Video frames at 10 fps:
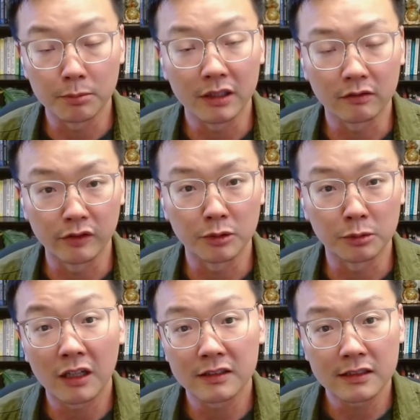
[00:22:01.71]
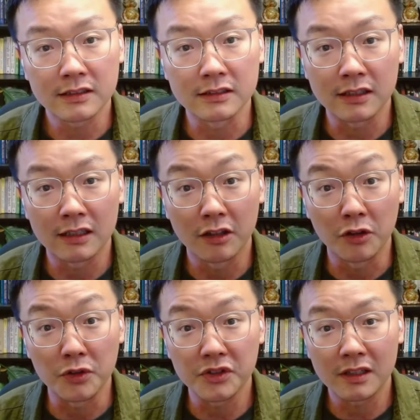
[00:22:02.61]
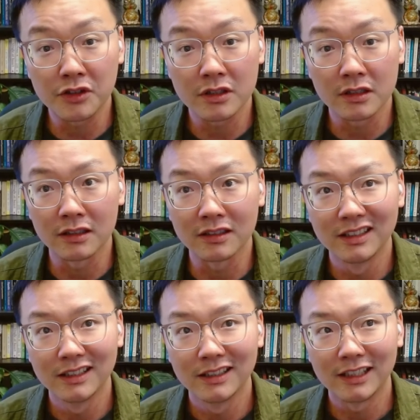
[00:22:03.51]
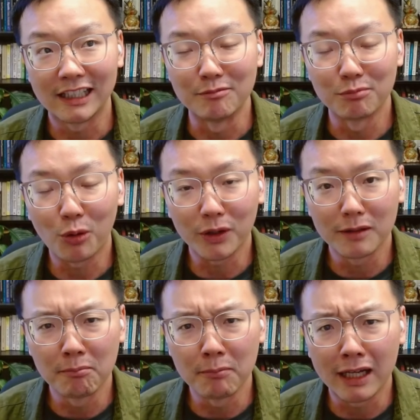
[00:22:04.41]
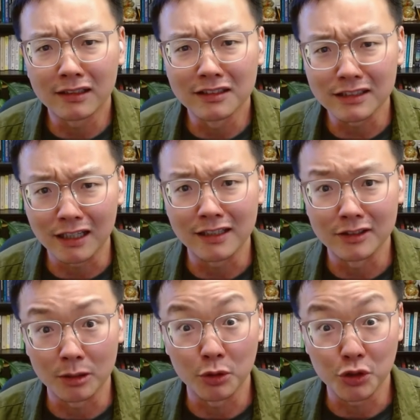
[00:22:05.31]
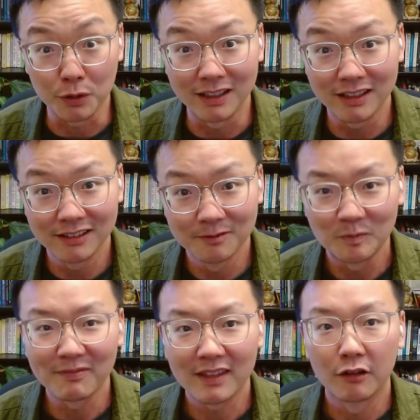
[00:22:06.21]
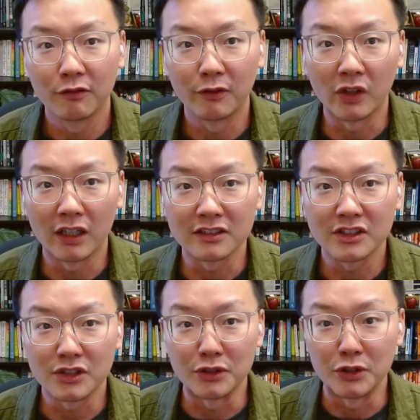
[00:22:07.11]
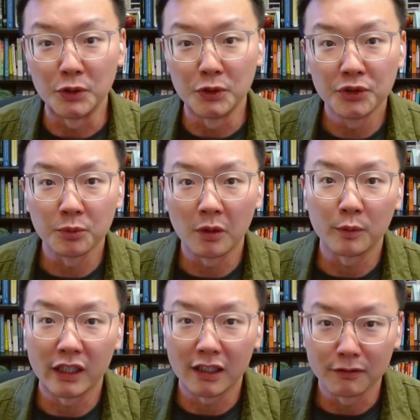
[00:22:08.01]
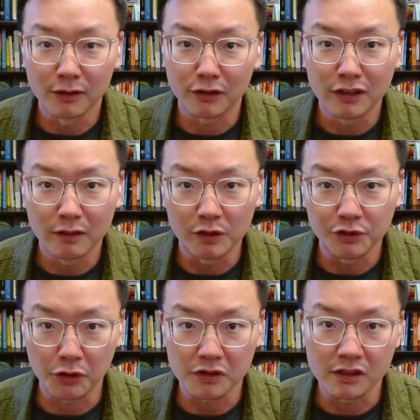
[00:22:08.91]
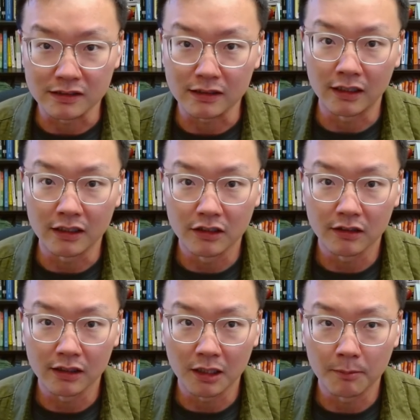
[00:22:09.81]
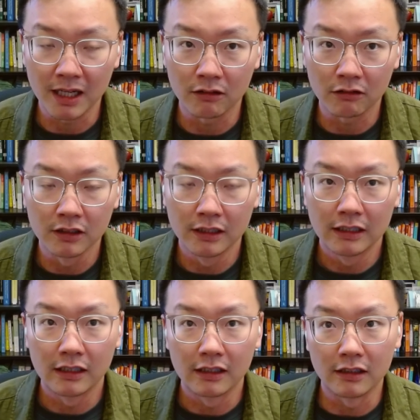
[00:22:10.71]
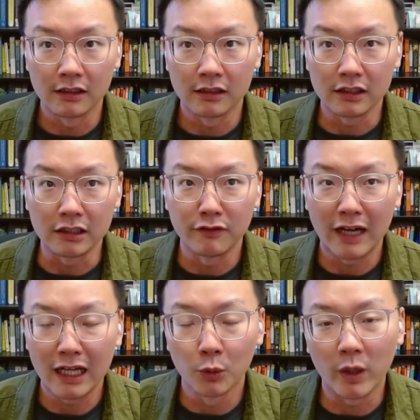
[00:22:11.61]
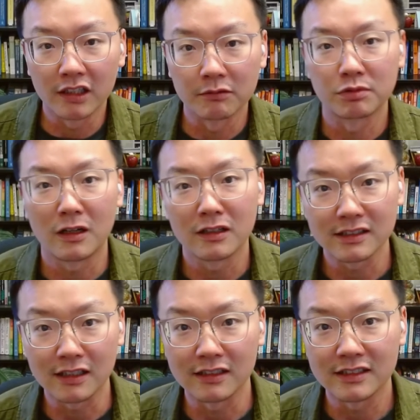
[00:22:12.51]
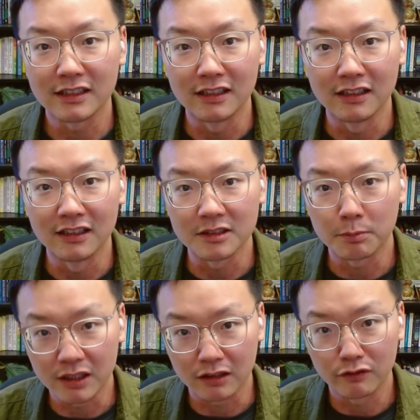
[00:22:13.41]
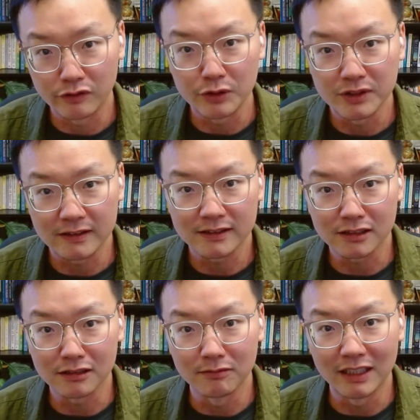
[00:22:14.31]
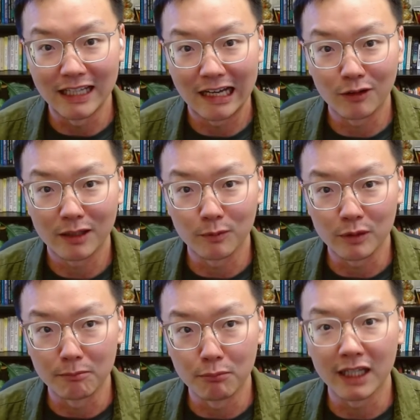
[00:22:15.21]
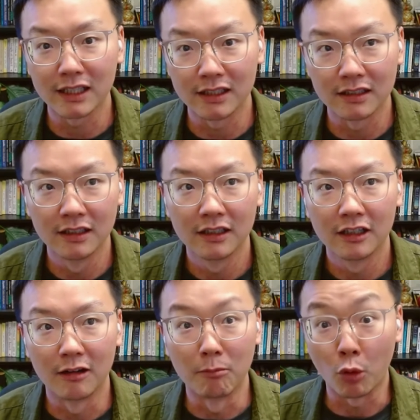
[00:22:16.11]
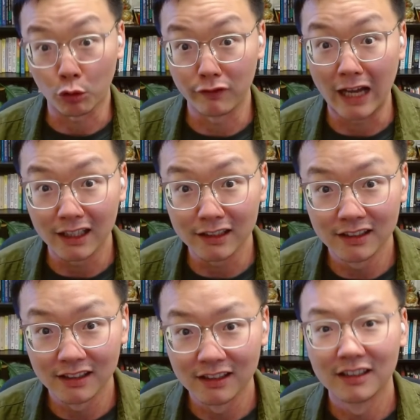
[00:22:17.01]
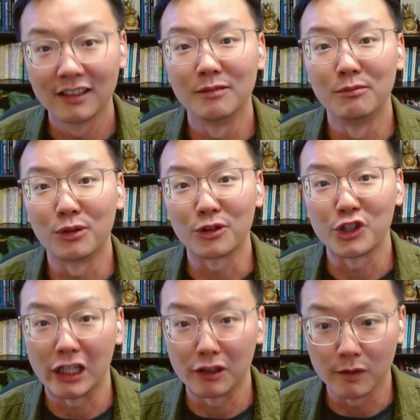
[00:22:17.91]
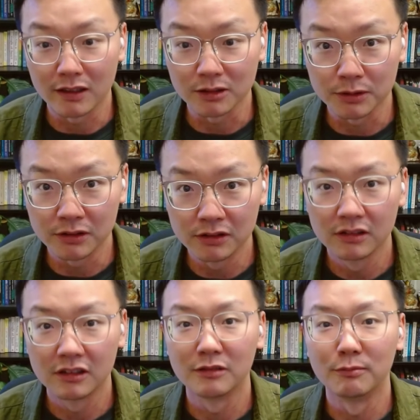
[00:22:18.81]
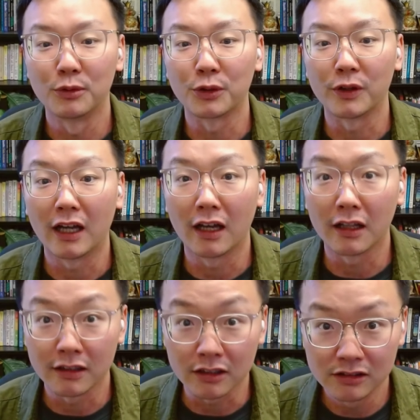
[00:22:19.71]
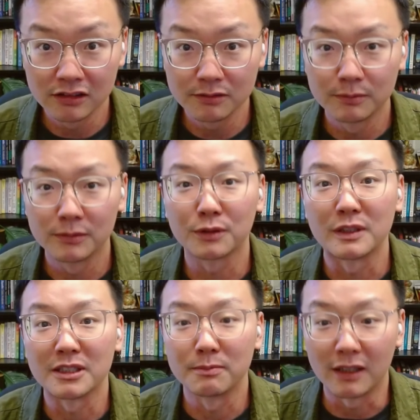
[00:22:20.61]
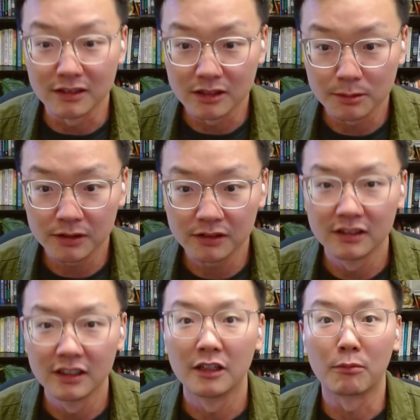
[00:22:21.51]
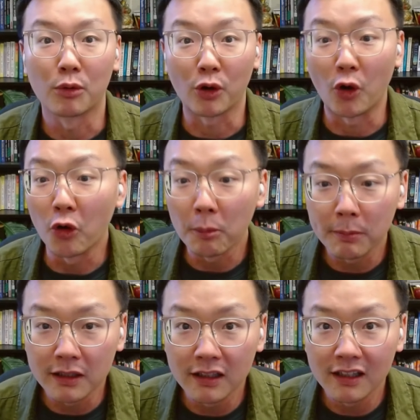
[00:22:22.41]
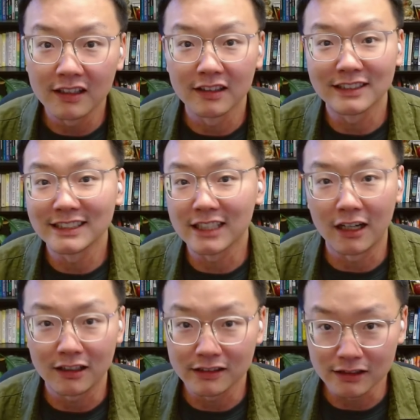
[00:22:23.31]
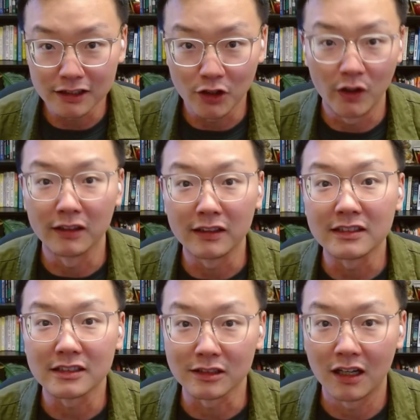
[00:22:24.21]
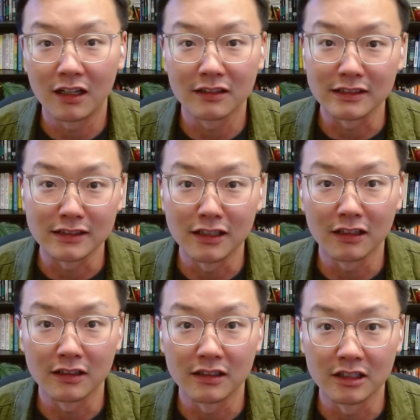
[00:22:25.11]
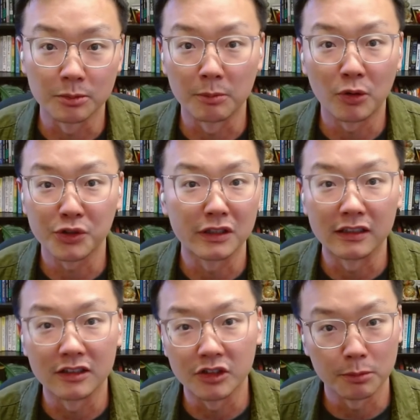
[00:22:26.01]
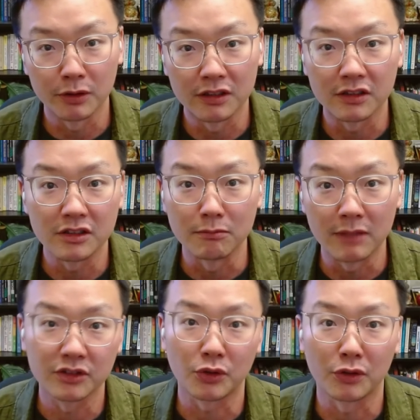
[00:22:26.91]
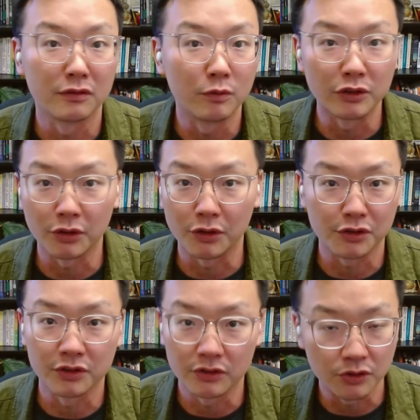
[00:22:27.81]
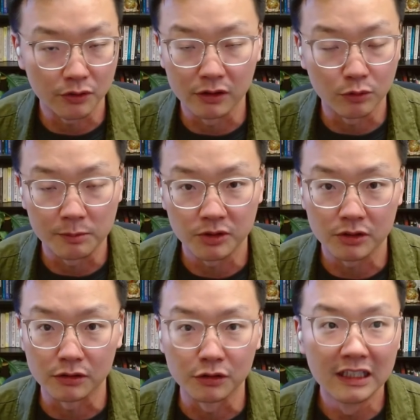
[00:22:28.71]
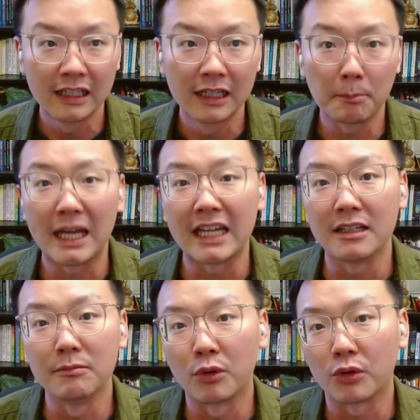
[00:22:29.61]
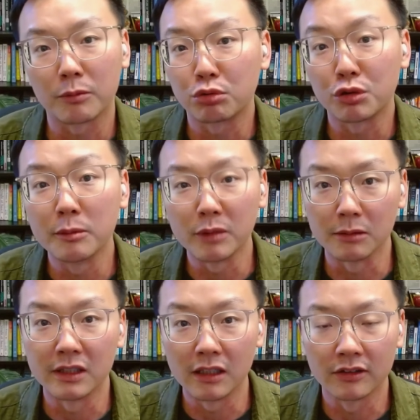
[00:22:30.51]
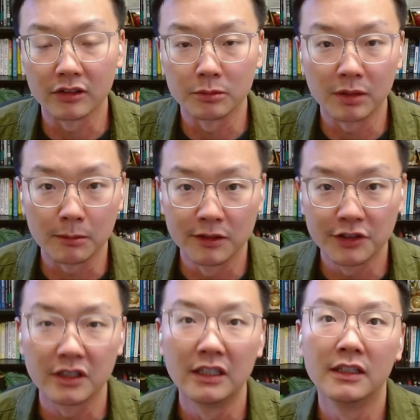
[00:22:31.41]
peer review process, is that there is such a important meta science opportunity for us to use what we have learned in research design to think about the evaluative process in this peer review system, and how can we make it more valid, more generalizable, more ethical, more responsible, more open, less costly, or at least the cost is not disproportionately distributed to make certain researchers or certain groups to pay more premium in order to publish.